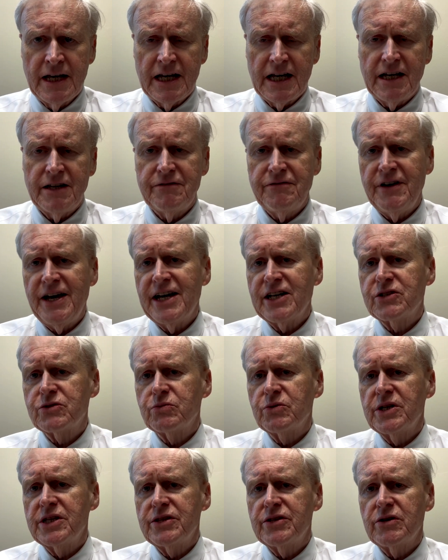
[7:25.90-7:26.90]
In fact,
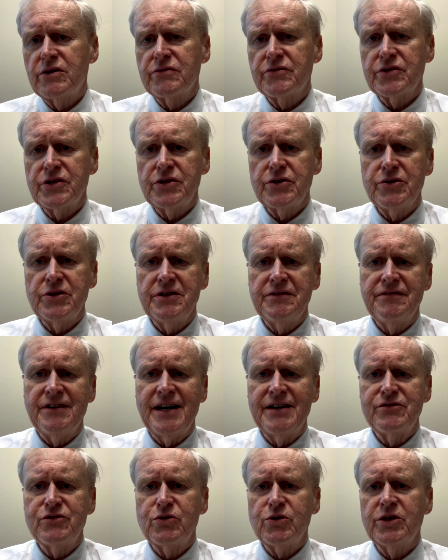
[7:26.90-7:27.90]
with over
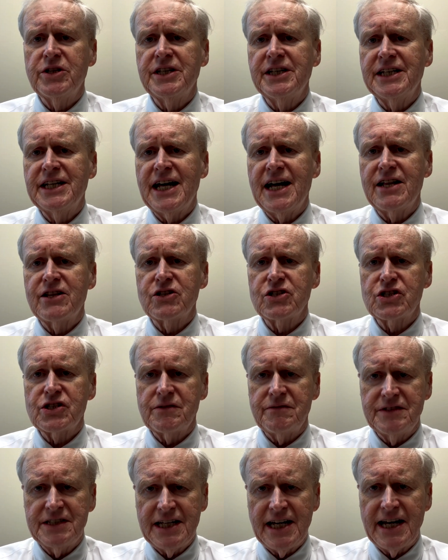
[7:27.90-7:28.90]
$35 trillion
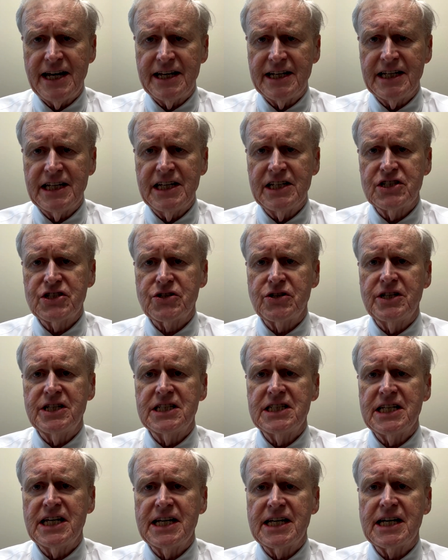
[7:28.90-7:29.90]
of debt, it's going to
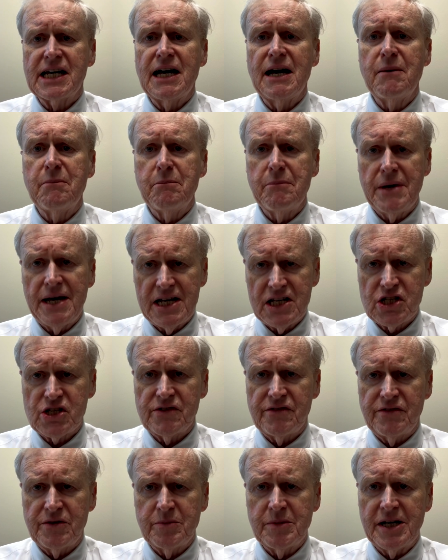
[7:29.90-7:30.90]
take a
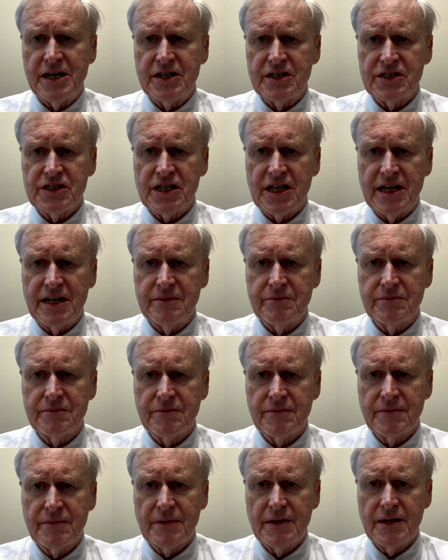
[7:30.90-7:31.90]
massive amount of time.
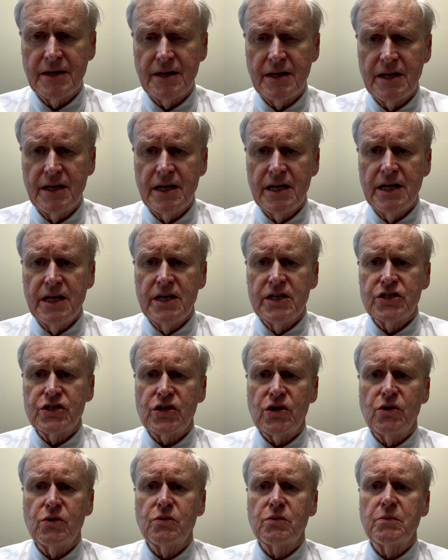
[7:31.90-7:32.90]

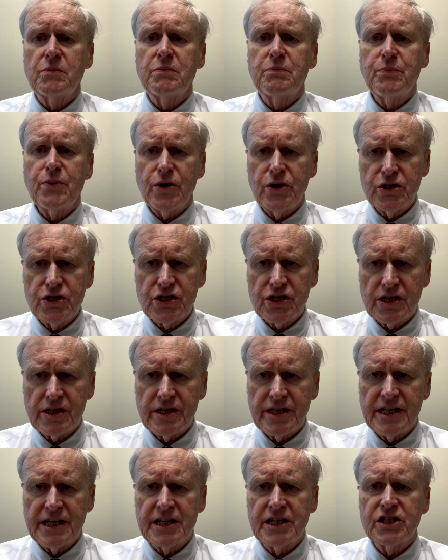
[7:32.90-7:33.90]
So
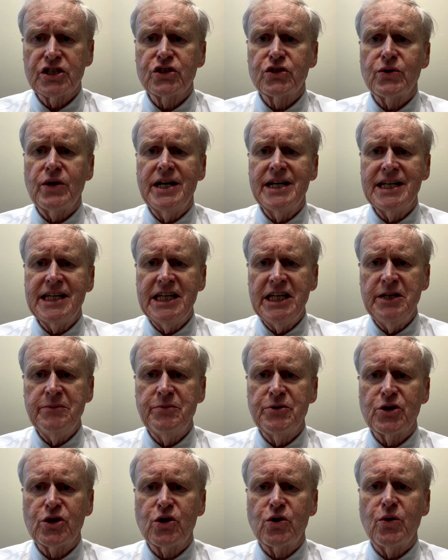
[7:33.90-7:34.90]
personally, try to
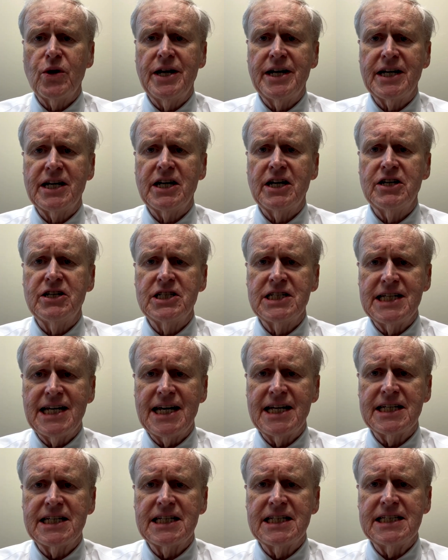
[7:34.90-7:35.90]
keep your credit card
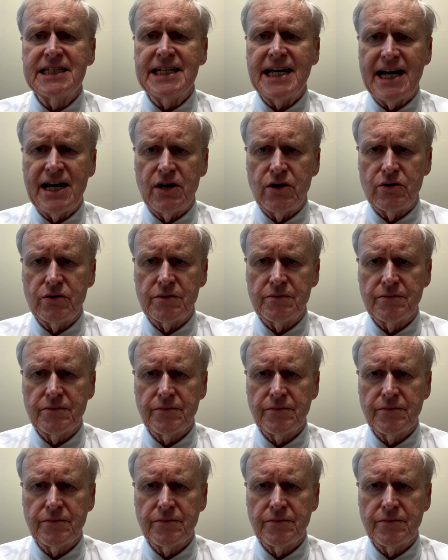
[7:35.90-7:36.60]
debt down.